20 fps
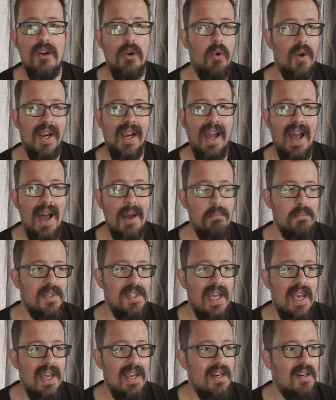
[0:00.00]
Quick
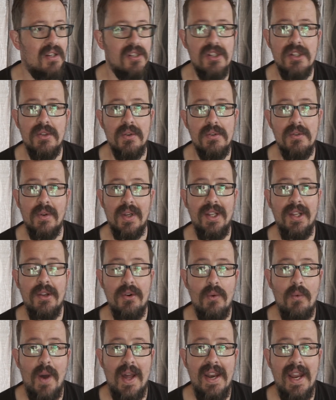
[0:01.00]
update, I just thought I'd do a
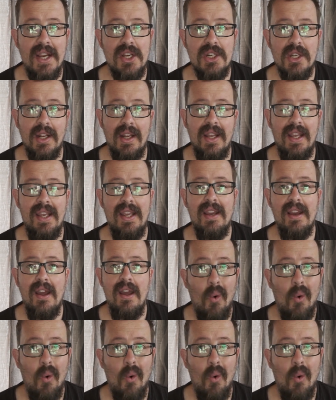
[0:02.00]
little one actually.